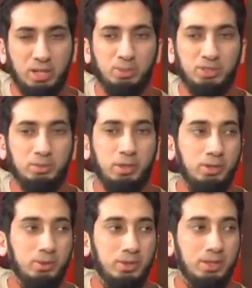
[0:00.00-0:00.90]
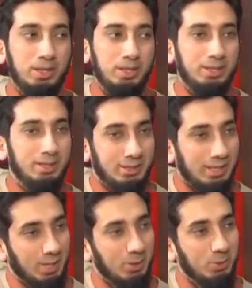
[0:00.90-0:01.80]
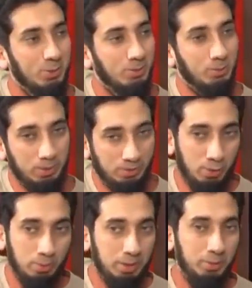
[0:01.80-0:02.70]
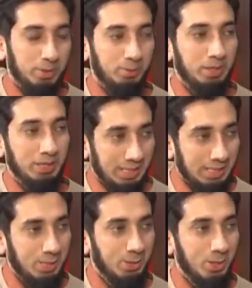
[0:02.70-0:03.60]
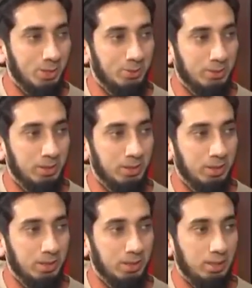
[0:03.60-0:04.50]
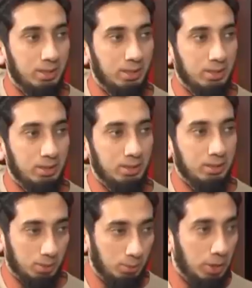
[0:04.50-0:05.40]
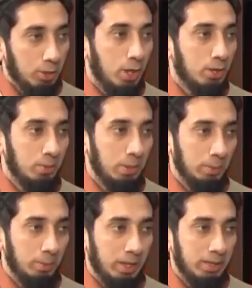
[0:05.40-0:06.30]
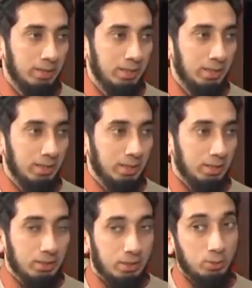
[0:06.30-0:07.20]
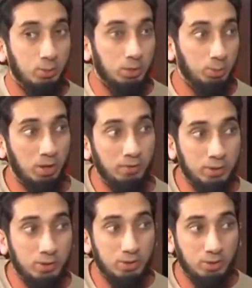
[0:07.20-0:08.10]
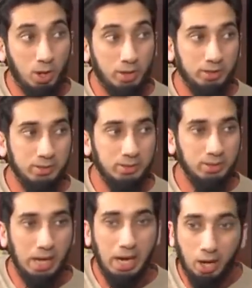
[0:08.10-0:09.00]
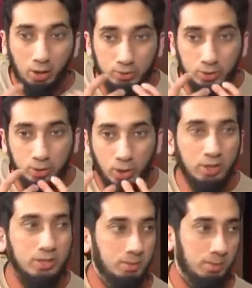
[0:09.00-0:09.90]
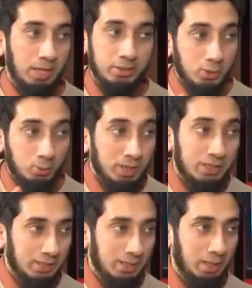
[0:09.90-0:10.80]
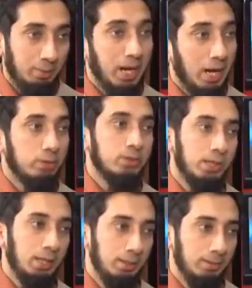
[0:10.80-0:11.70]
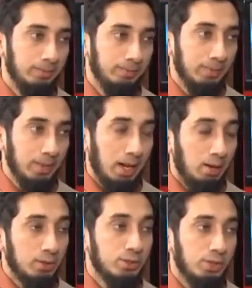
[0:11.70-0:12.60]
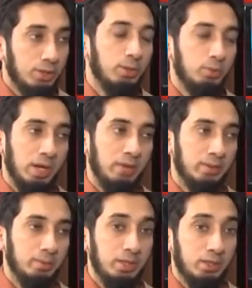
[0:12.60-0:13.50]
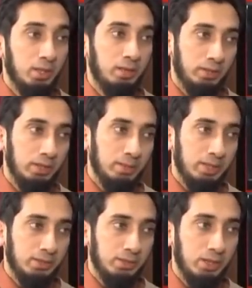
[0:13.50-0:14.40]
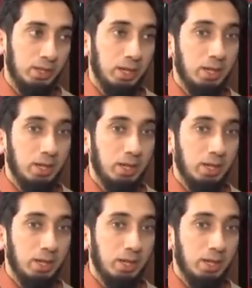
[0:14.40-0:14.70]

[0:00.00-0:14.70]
What kind of Muslim are you? That's how you would, if your mother wasn't wearing it, that's how you talk to her? There's a way to talk to people, right? This is what the prophets taught us. How to talk to people. Not just what to say, but how to say it. How considerate we have to be in delivering a message.